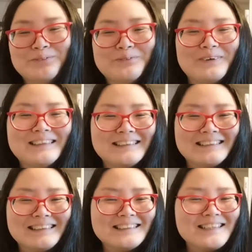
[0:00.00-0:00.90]
what
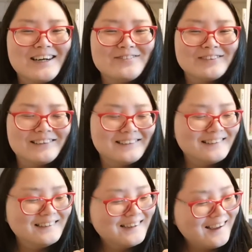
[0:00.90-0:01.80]
is this cover?
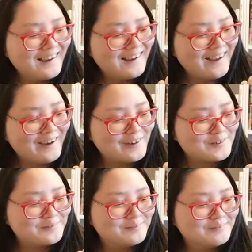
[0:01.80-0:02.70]

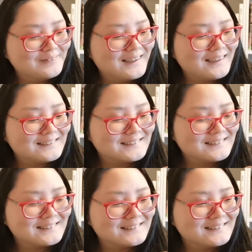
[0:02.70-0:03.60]
Yes,
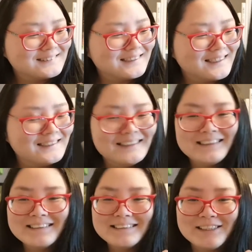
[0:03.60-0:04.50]
an
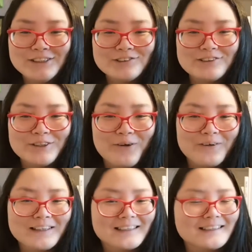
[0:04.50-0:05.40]
18th century
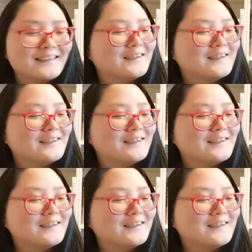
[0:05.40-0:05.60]
Gothic.